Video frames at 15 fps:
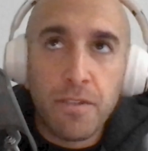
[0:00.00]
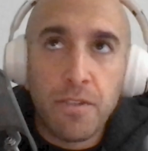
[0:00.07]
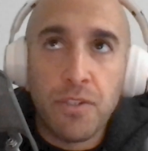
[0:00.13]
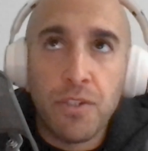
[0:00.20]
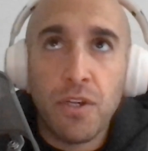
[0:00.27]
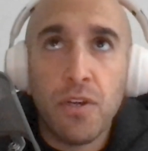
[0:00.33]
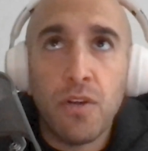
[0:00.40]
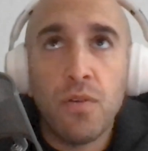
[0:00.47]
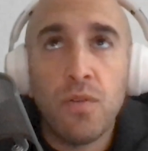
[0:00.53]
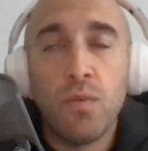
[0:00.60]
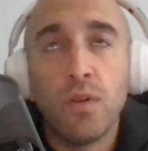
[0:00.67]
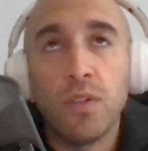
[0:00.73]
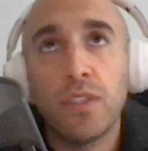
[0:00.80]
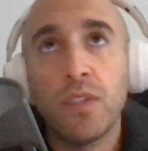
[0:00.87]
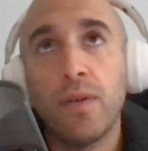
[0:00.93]
So
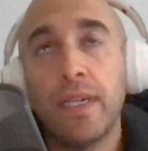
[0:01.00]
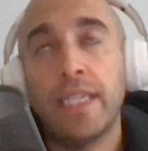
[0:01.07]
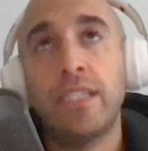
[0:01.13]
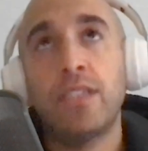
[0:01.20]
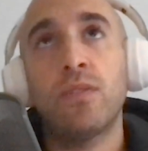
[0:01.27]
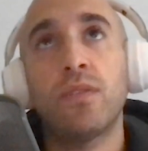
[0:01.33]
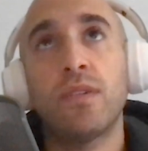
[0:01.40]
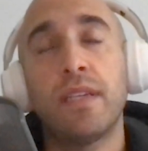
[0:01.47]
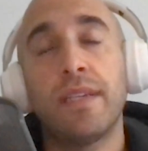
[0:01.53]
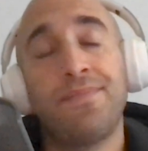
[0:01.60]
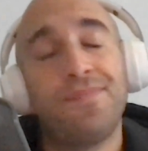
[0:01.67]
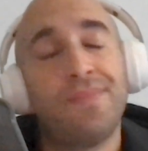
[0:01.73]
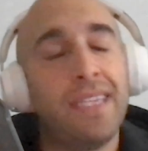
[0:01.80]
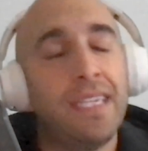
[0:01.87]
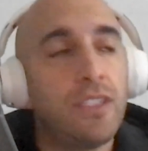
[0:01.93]

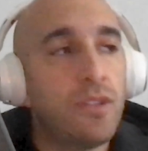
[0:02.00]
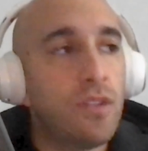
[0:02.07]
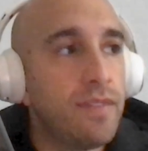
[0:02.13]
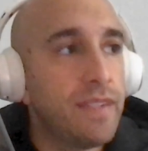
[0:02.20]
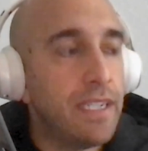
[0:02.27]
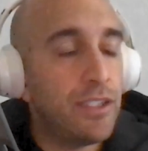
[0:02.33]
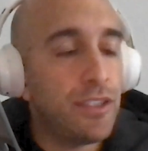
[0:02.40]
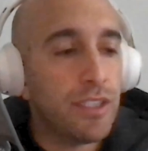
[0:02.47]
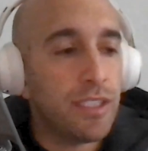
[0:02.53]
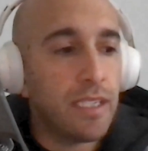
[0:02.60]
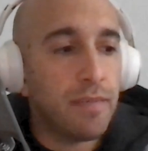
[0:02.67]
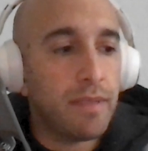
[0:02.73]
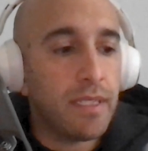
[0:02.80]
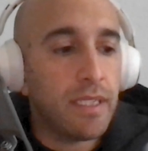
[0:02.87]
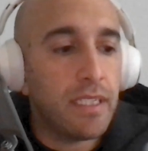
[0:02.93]
it's sort of
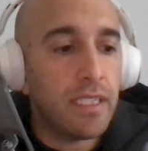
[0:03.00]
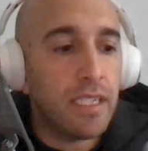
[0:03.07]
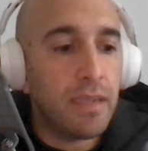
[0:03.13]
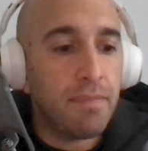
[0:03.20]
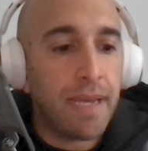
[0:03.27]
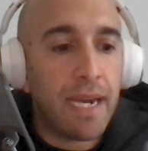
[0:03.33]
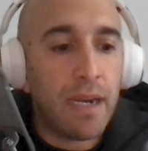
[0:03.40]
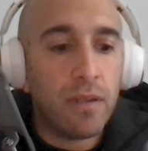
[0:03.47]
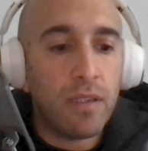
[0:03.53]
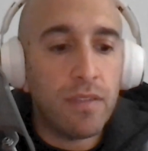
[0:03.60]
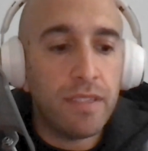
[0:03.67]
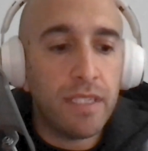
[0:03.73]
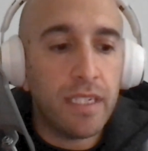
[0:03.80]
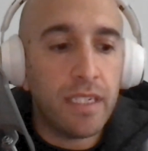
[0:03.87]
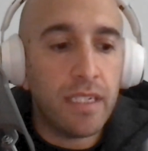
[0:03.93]
interesting because in
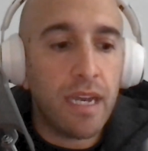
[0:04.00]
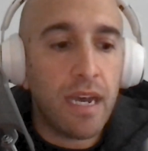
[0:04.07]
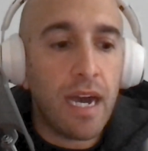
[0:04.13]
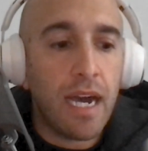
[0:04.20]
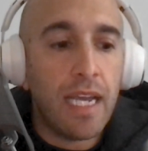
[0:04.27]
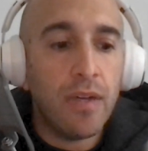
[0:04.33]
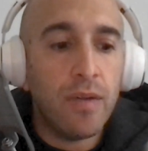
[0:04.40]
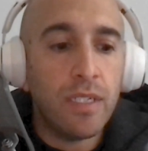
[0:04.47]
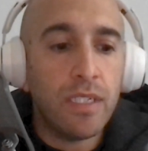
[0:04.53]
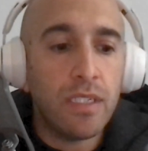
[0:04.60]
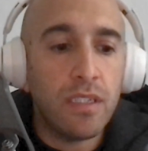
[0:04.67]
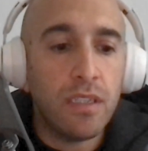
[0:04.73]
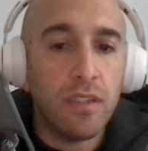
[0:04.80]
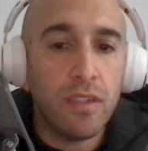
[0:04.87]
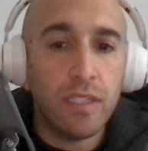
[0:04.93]
powerlifting, I
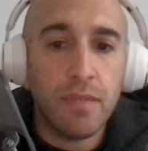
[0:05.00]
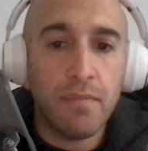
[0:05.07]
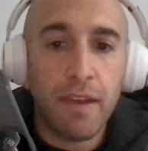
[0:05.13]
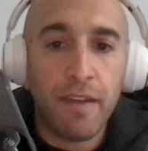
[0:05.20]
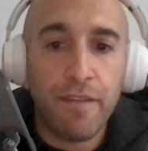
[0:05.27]
always looked at my